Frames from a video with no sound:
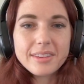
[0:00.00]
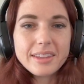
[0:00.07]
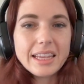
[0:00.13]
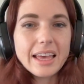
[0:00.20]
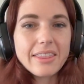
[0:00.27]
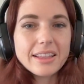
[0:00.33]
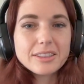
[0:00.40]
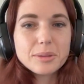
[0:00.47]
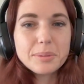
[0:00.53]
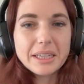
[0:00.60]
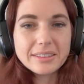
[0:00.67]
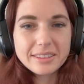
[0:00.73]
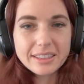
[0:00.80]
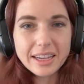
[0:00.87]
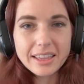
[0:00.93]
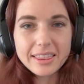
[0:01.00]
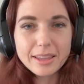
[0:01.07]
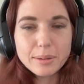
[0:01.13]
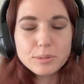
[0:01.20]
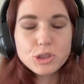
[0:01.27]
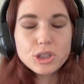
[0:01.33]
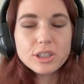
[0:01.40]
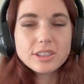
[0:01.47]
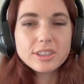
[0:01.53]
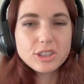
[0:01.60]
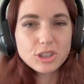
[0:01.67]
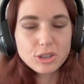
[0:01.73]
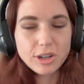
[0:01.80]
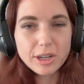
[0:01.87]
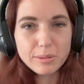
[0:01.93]
Yeah, that's amazing. I'm sure it's
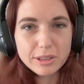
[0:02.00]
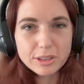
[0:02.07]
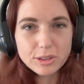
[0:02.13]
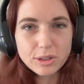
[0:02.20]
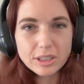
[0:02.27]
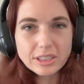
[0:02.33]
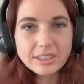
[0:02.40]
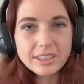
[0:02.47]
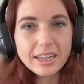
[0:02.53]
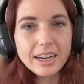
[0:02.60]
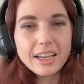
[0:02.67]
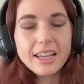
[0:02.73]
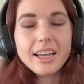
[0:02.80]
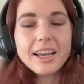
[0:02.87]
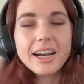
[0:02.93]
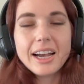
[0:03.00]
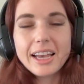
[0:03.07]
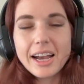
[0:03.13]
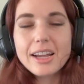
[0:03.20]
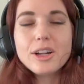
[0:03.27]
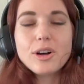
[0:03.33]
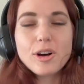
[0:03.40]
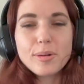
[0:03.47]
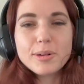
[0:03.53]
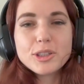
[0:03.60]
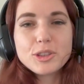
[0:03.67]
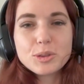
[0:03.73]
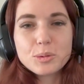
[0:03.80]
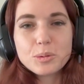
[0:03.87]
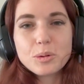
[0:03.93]
such a great resource. And I know how
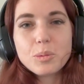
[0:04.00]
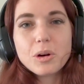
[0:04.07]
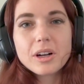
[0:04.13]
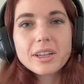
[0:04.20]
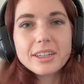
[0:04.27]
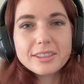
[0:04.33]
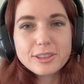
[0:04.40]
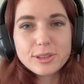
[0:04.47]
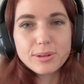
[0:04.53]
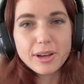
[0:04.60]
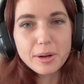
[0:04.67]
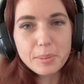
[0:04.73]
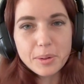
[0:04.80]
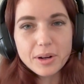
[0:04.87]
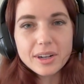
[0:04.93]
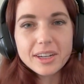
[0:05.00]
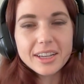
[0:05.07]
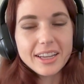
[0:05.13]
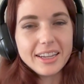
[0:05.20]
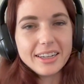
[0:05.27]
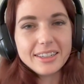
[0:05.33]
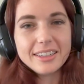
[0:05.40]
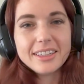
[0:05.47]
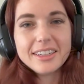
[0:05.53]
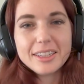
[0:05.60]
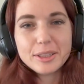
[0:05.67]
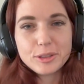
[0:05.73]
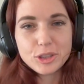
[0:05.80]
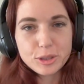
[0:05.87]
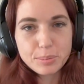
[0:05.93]
much work it is to write a book and
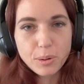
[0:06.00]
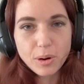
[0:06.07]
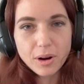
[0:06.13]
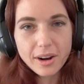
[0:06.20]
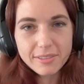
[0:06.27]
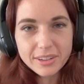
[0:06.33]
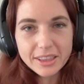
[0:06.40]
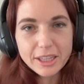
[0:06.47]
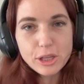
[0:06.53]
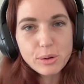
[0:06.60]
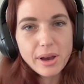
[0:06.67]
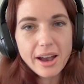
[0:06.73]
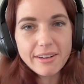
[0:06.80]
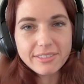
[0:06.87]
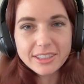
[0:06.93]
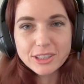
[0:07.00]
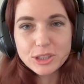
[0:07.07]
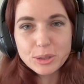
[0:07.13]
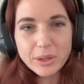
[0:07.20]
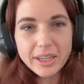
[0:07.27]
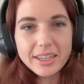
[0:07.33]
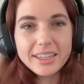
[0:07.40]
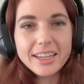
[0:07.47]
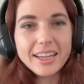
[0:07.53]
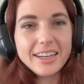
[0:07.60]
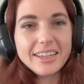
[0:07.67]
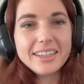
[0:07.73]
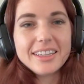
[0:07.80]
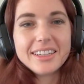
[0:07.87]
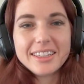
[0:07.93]
just pour everything you have into it.
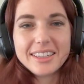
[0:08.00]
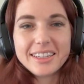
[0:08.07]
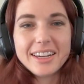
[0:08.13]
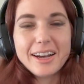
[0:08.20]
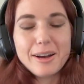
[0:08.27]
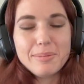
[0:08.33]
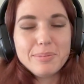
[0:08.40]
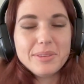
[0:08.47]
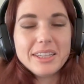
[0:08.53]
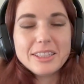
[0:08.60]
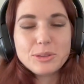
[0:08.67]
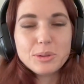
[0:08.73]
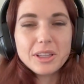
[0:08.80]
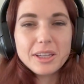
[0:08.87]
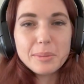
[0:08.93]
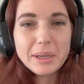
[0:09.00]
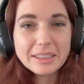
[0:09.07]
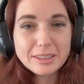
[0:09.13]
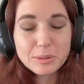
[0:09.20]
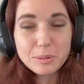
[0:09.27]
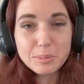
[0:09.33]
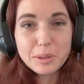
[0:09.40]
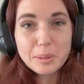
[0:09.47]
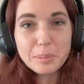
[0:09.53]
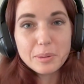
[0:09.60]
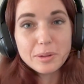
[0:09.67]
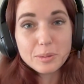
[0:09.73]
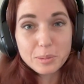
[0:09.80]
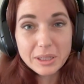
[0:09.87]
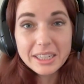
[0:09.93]
And it's really amazing when
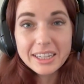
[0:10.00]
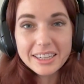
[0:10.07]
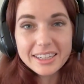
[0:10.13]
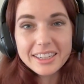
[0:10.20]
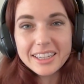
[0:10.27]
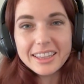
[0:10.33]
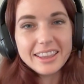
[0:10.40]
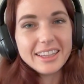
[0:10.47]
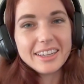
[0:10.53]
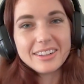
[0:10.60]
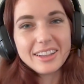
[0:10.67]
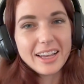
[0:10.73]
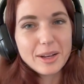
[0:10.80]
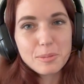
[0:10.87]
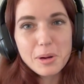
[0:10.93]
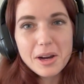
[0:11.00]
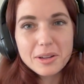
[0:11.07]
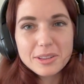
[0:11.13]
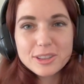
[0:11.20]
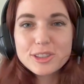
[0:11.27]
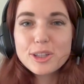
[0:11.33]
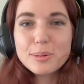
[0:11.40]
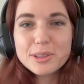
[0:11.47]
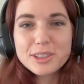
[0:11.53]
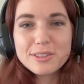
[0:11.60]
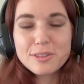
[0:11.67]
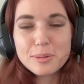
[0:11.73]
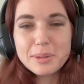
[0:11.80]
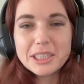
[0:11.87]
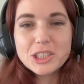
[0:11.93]
people read it and they're like, wow, there's so much
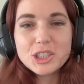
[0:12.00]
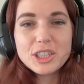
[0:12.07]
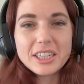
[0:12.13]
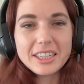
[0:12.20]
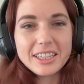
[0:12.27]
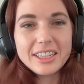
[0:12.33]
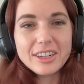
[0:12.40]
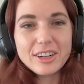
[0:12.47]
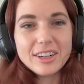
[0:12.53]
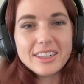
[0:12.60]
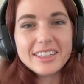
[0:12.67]
information in here.